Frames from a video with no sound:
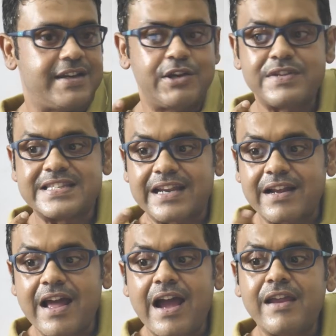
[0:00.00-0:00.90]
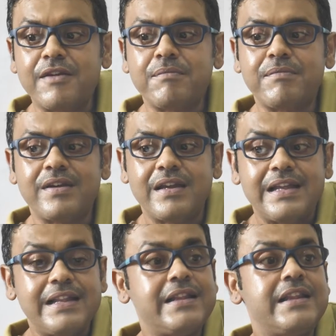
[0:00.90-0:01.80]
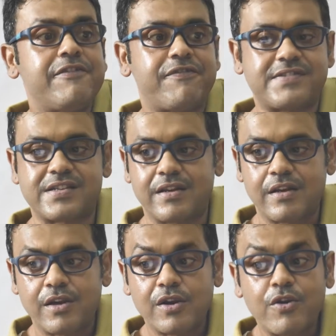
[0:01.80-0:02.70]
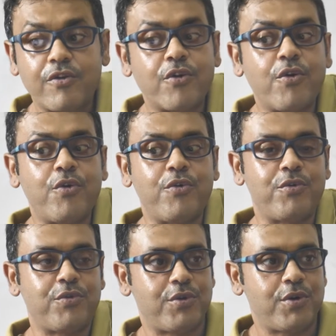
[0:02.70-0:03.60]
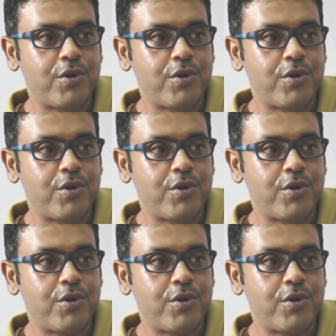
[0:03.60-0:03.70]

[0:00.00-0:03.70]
you will say climb, lift, grow,